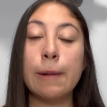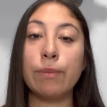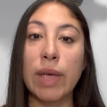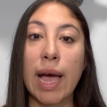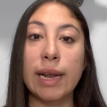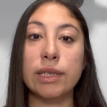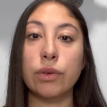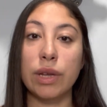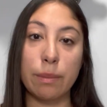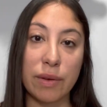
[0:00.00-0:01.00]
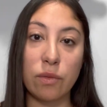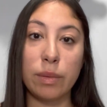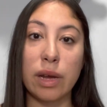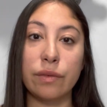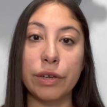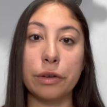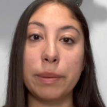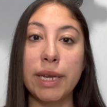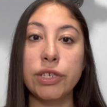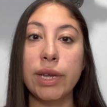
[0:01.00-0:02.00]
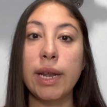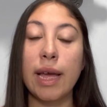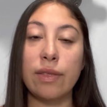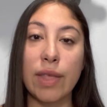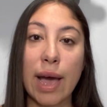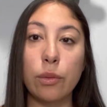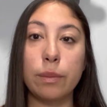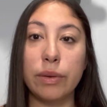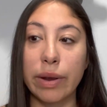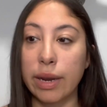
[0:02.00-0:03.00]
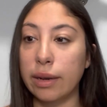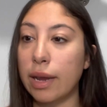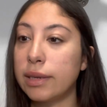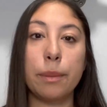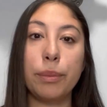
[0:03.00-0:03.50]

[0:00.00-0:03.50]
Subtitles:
that is going above and beyond for your patient, and that will be recognized.